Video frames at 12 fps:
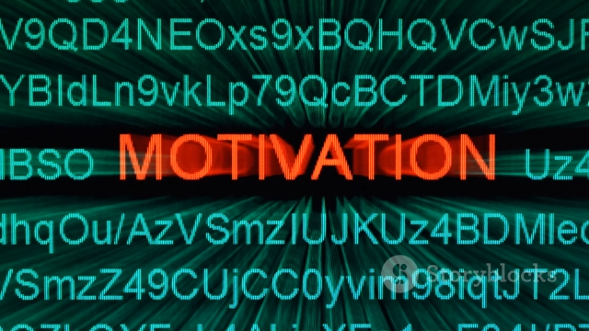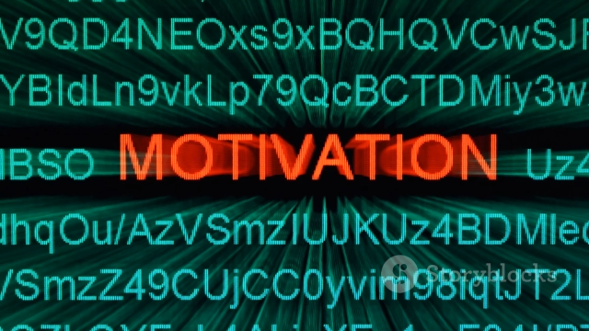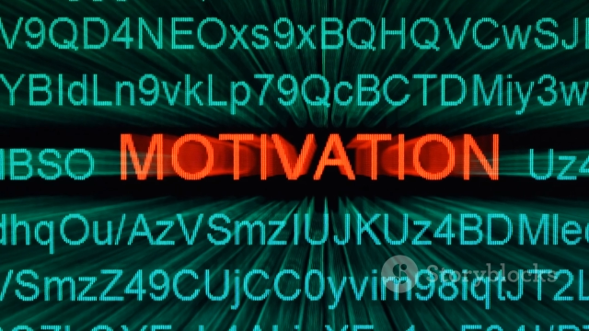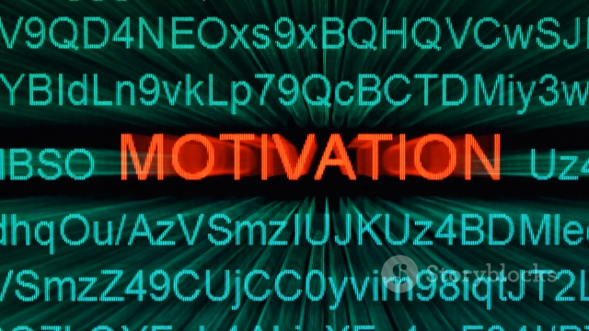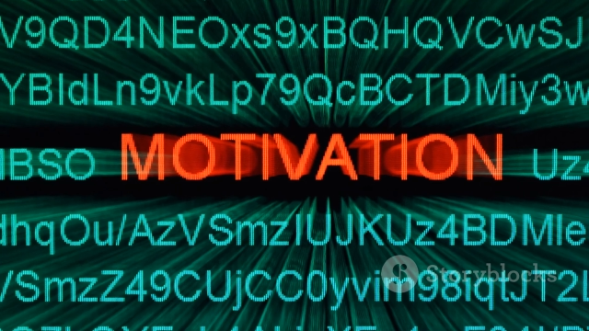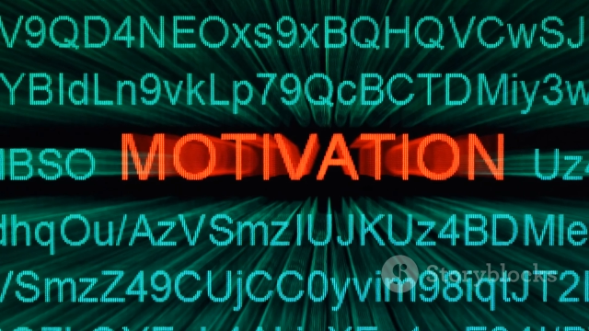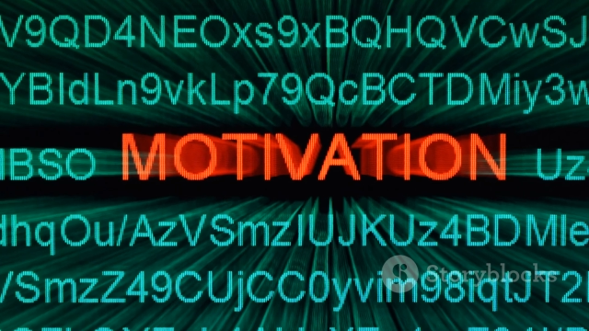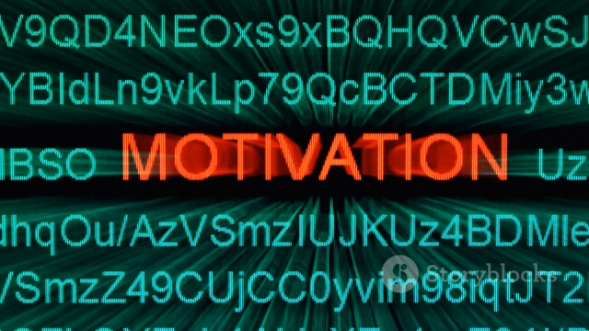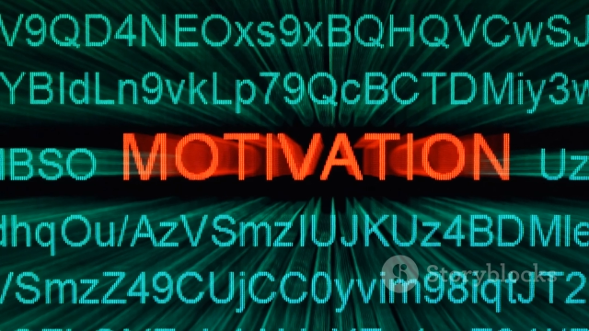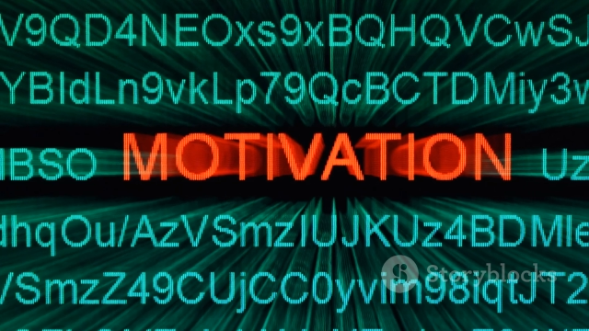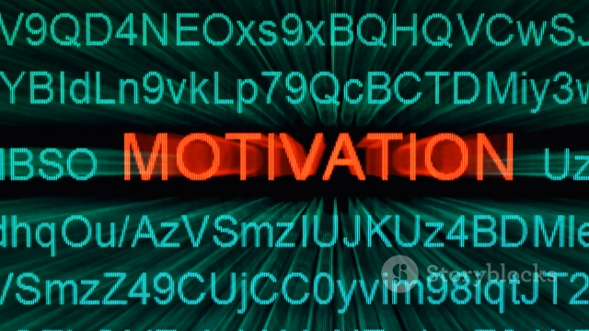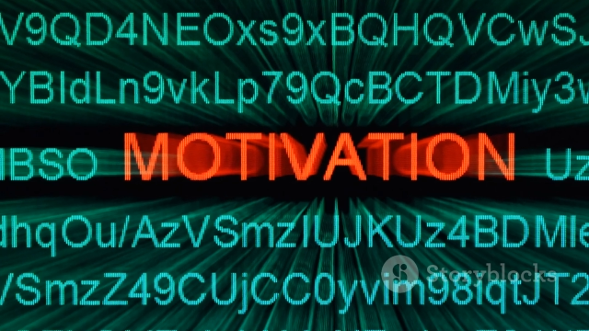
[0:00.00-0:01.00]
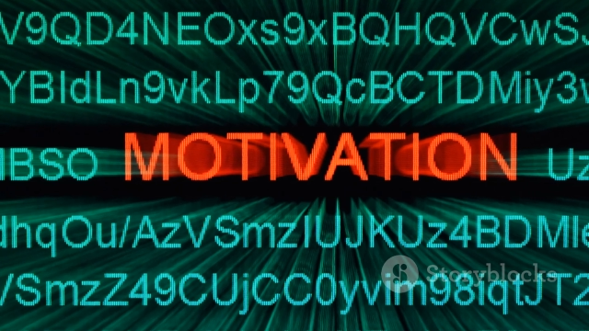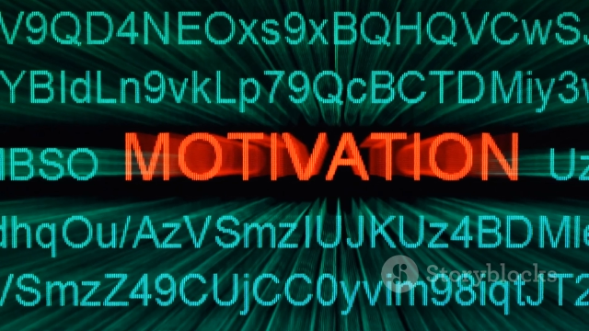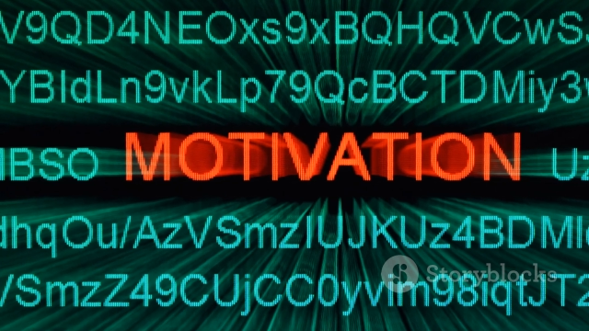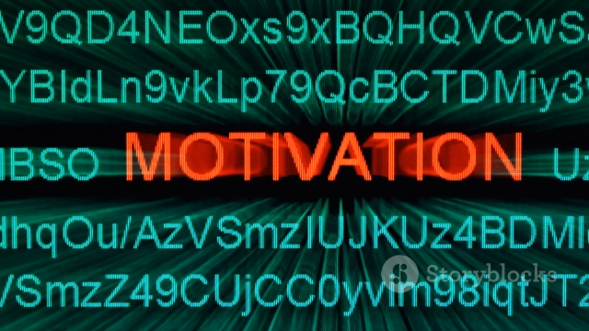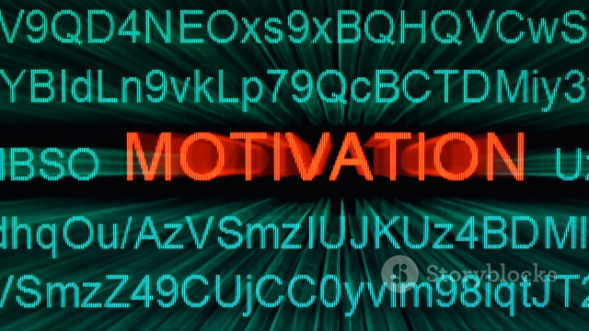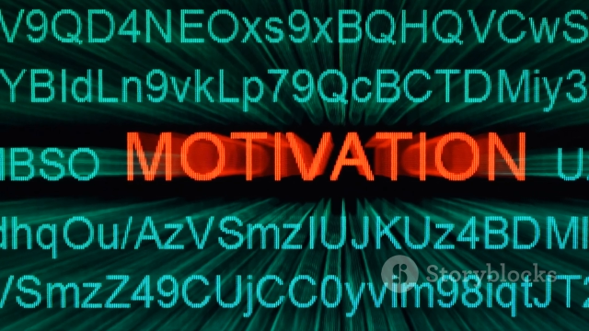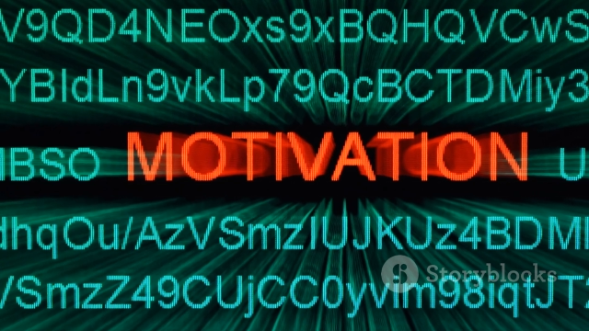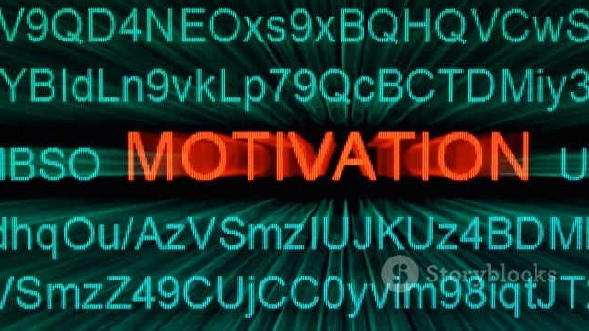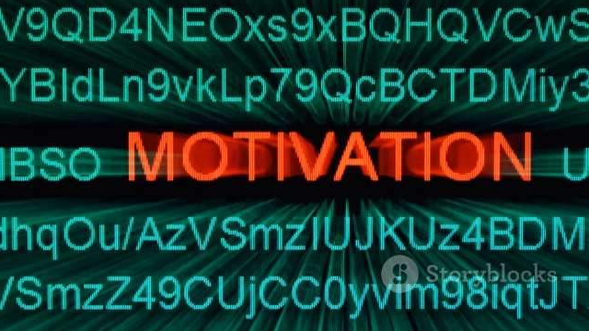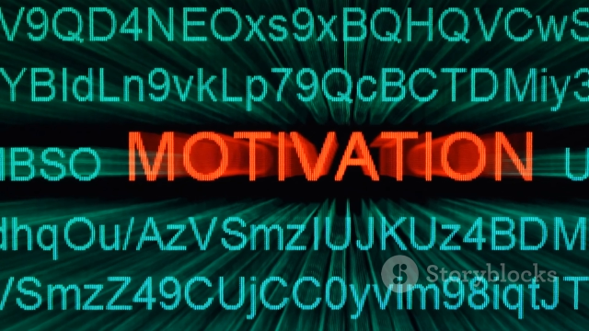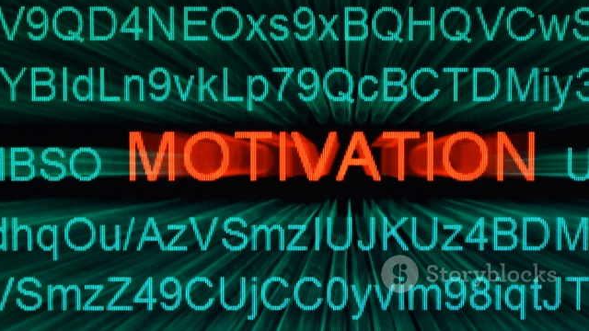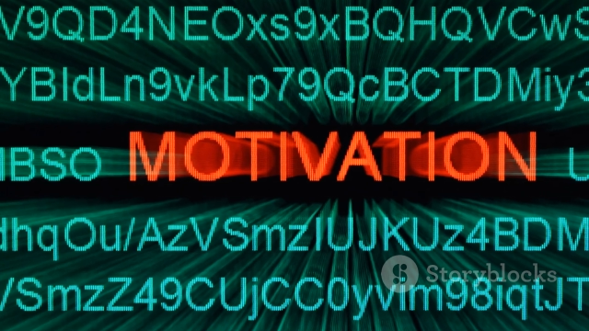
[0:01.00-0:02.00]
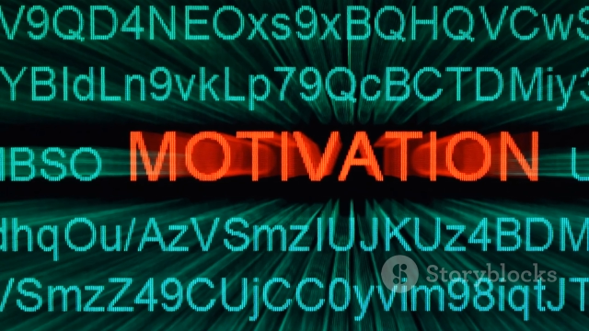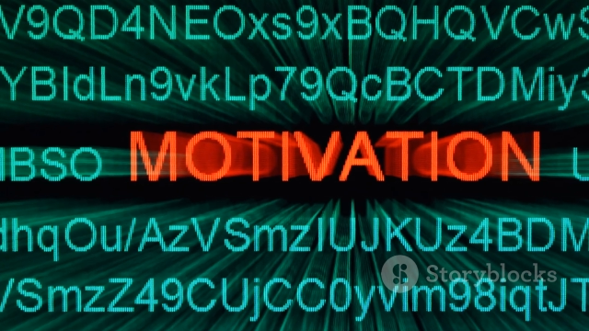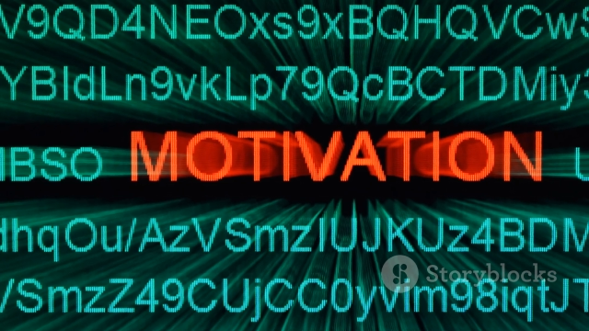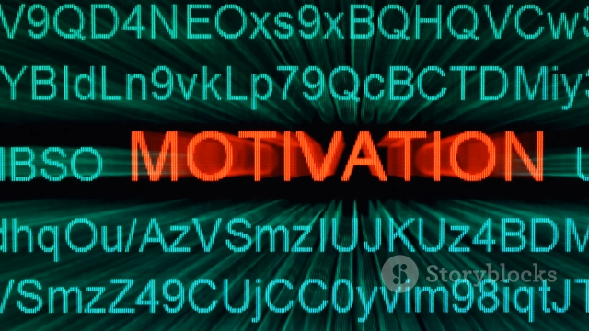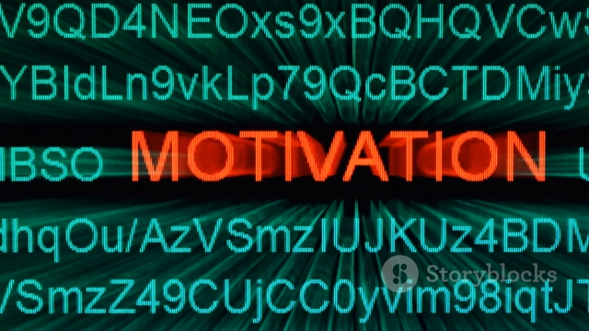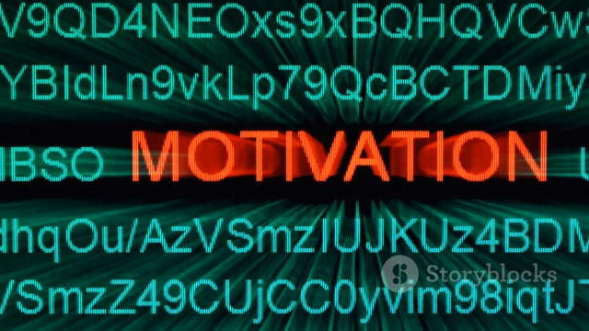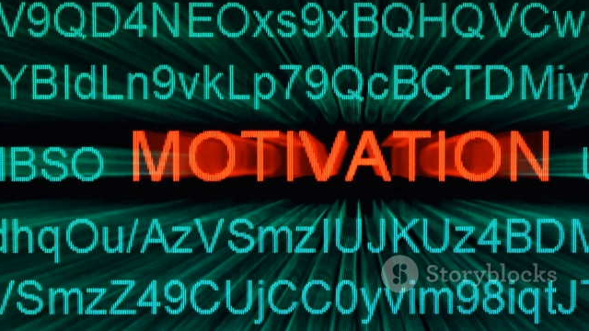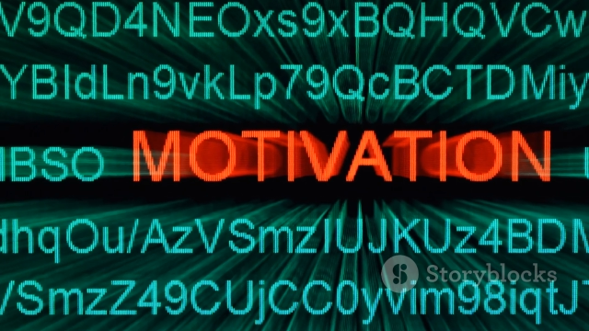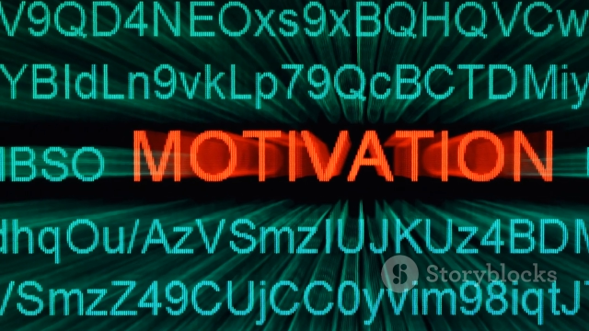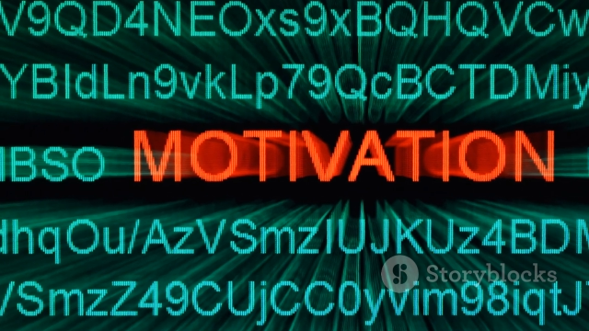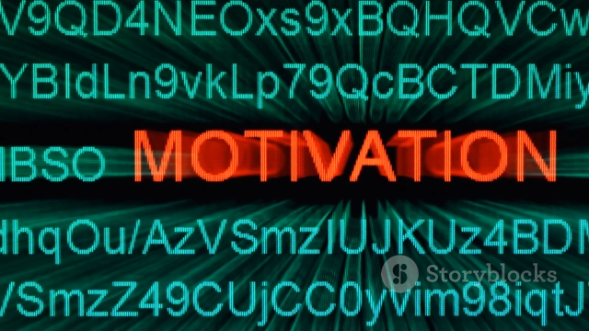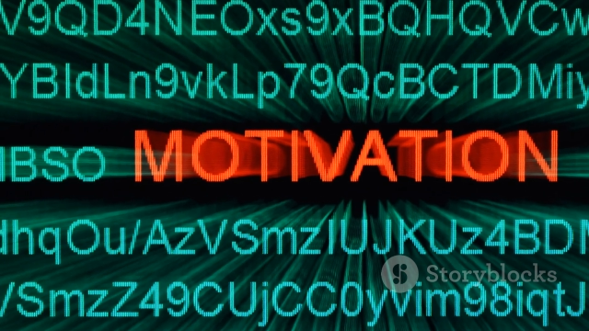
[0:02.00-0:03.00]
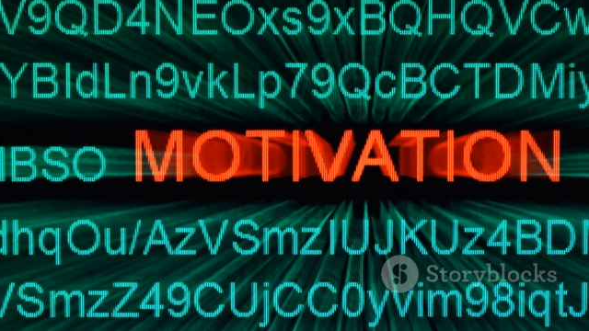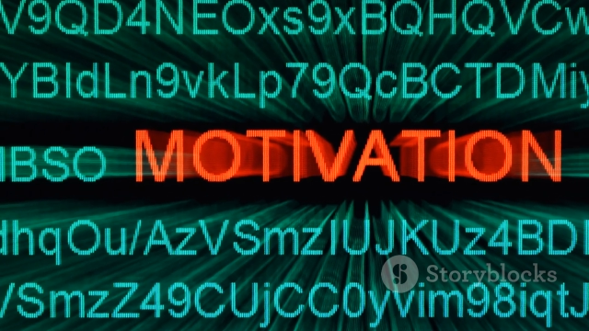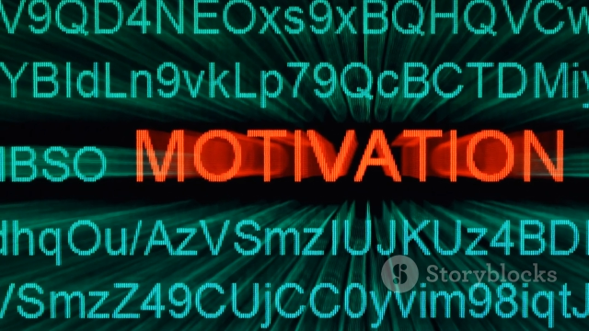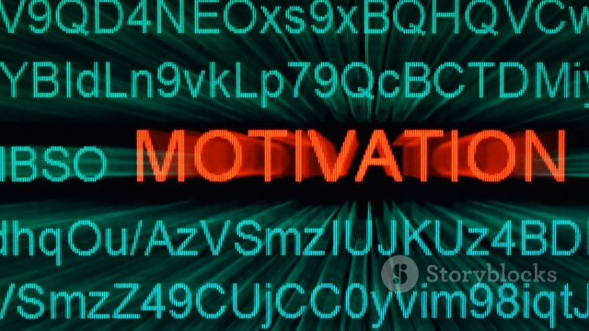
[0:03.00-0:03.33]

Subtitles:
(no speaker visible)